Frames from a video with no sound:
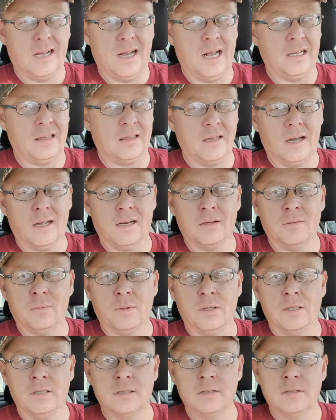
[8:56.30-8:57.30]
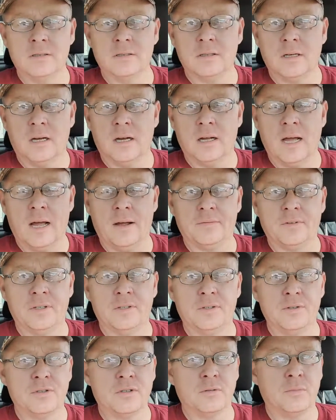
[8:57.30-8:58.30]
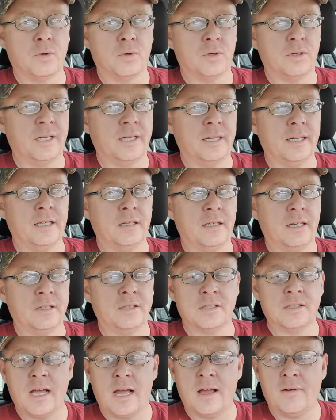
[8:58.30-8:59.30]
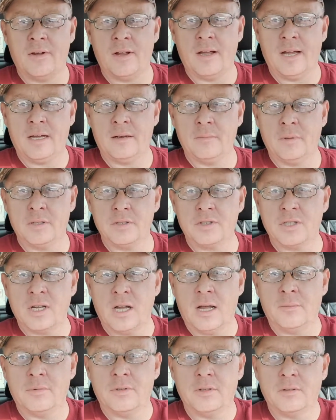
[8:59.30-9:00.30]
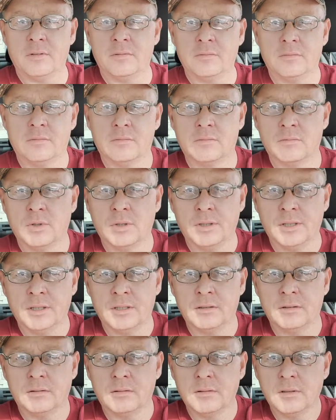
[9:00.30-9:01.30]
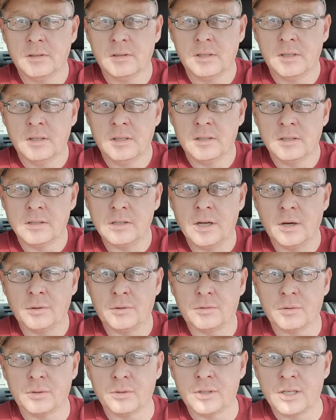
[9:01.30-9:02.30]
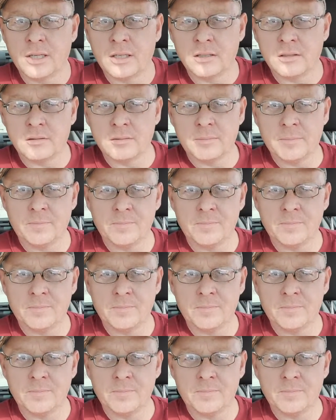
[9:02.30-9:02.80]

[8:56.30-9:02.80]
I thought it was. I'll have to do some more digging. I just haven't had much time to really go through there.